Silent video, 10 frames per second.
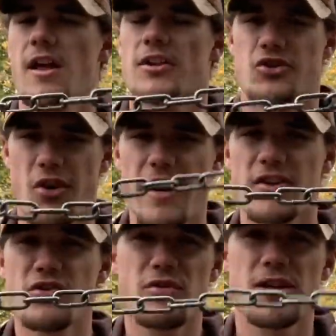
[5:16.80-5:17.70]
Try to
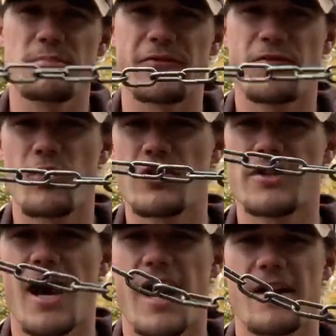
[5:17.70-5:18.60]
do it before you
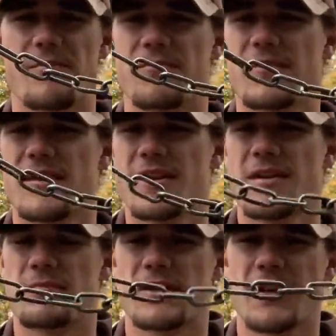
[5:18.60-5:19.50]
dye them,
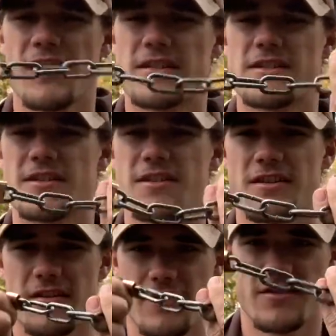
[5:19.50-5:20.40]
because
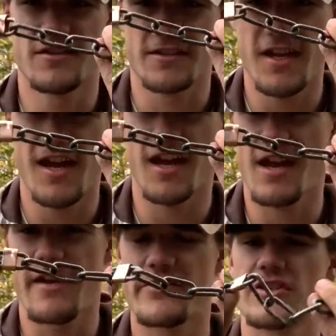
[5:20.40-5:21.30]
this tag
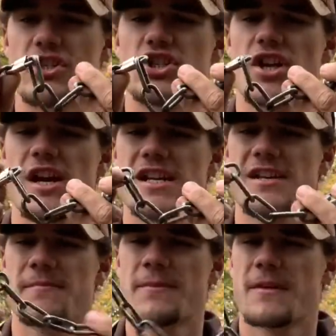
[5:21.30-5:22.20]
obviously is shiny.
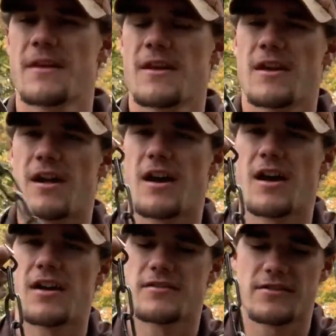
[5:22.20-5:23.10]

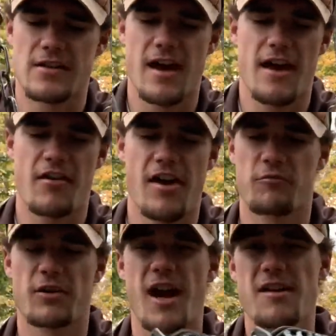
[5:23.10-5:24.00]
And
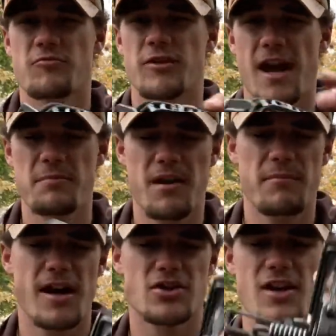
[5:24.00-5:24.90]
when I bed
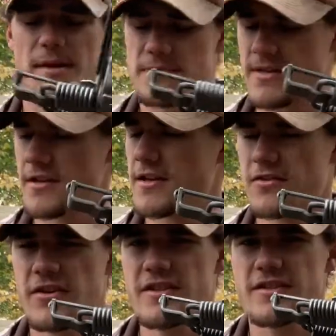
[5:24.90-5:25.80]
my traps,
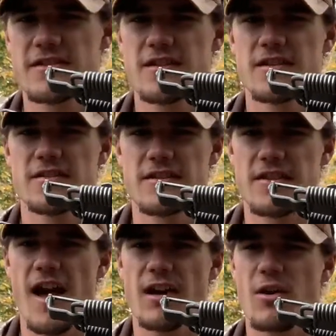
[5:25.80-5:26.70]
this does
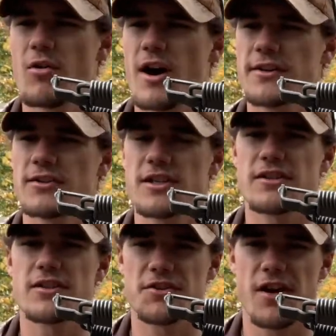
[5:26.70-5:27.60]
not go underneath the
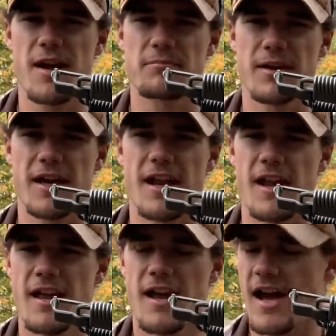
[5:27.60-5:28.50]
trap bed.
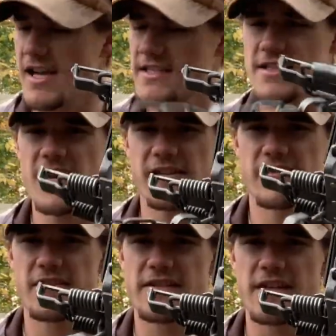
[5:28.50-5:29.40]
I stake to
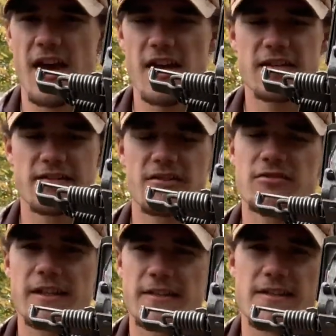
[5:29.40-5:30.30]
the side because I don't
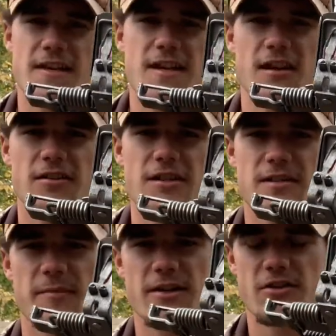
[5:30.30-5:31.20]
like to stake underneath
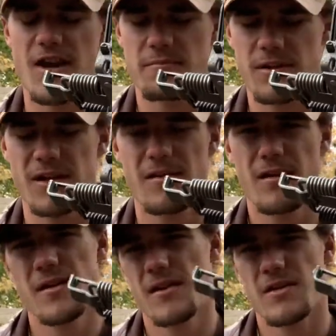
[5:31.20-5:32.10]
my trap bed.
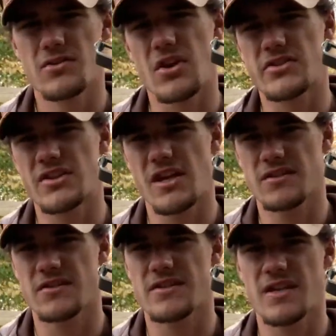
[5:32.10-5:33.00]
So I'll stake to
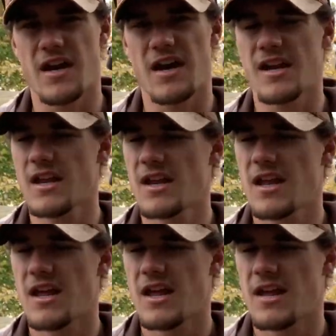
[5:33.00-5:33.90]
the side,
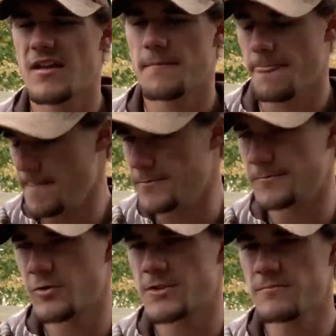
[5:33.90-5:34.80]

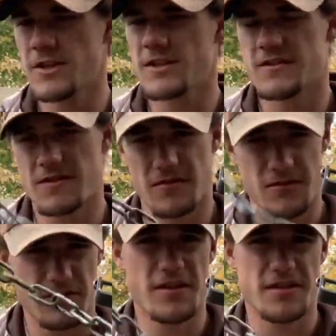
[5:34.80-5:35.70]
which means
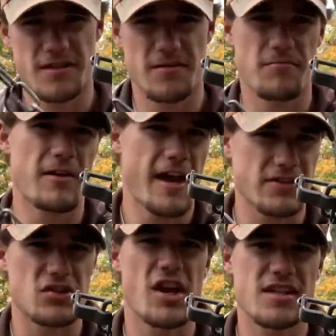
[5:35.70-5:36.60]
this has a
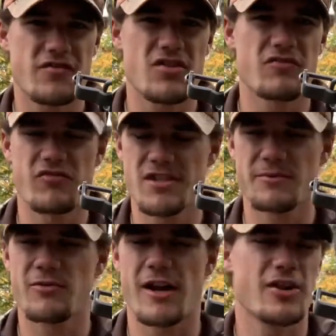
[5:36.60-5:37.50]
chance of being
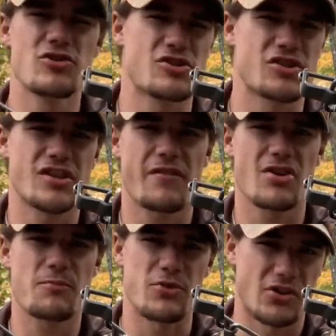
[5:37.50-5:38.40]
visible. I usually just cover it
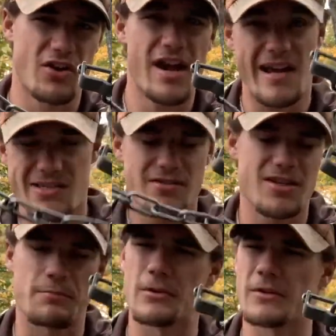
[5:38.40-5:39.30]
up with grass,
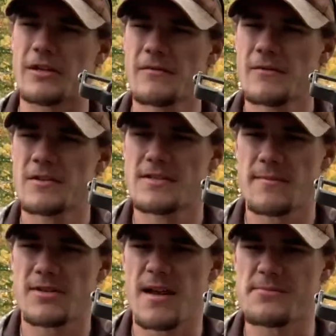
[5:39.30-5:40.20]
typically,
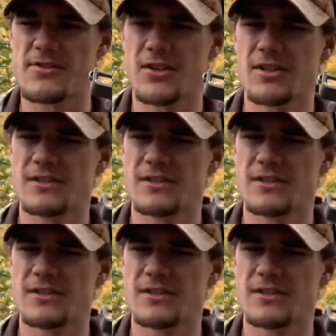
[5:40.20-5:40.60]
sometimes dirt.